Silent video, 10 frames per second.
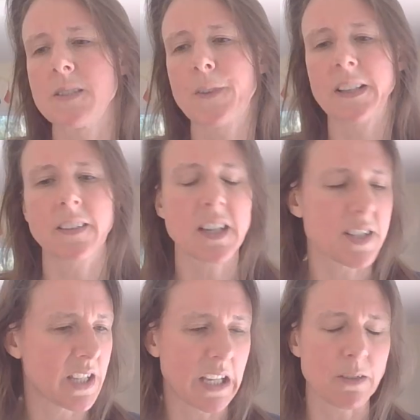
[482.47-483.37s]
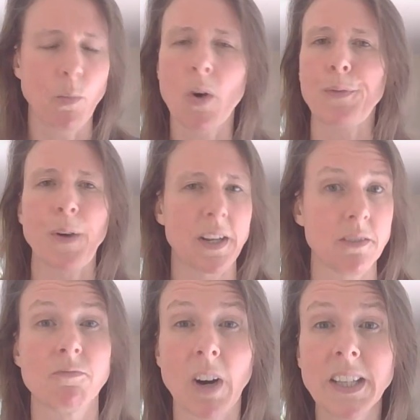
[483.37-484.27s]
fantastic, what fun,
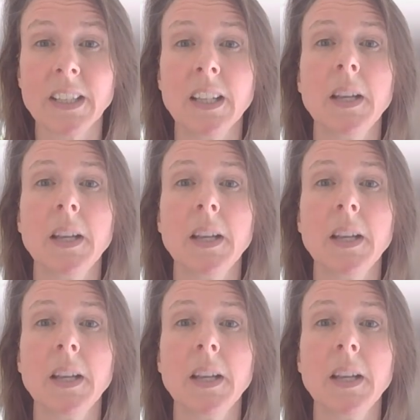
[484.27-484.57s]
right?